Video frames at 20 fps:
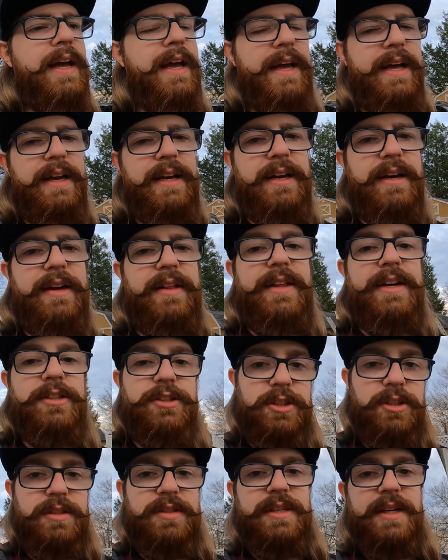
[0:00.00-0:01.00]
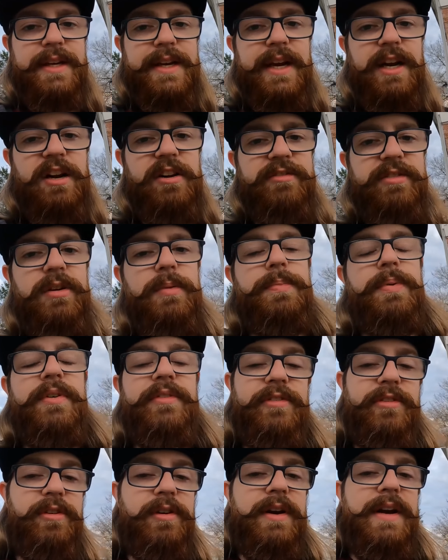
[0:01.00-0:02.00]
and that should take care of it.
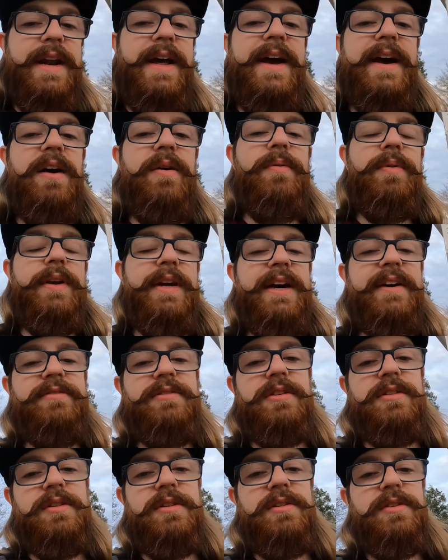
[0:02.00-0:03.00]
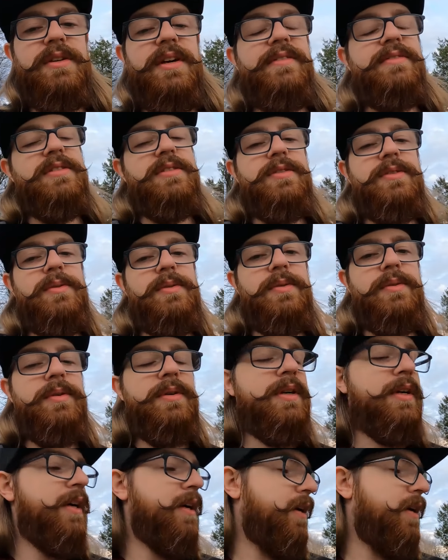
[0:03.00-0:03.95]
But for now, what I have to do, I have to